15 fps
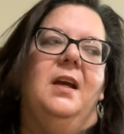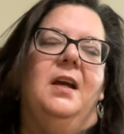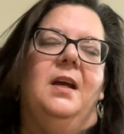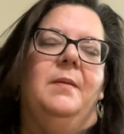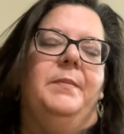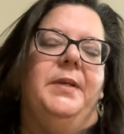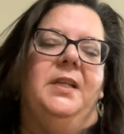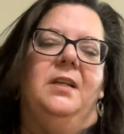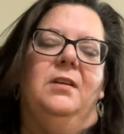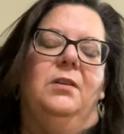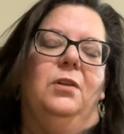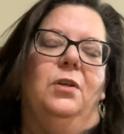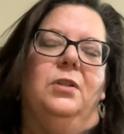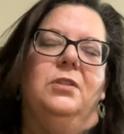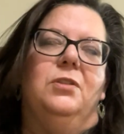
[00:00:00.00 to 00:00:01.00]
I'm making a
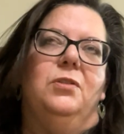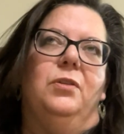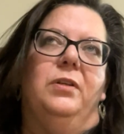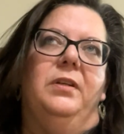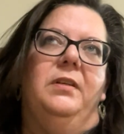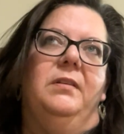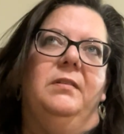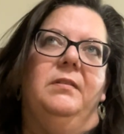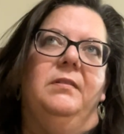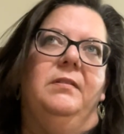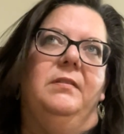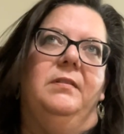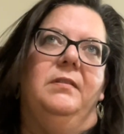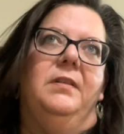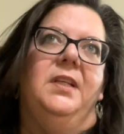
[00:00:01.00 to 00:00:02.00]
long story
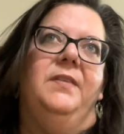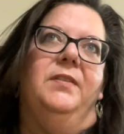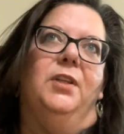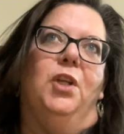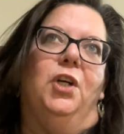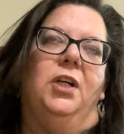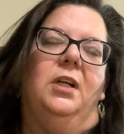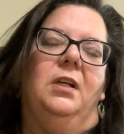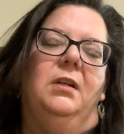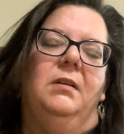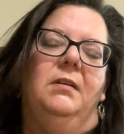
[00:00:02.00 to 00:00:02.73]
even longer.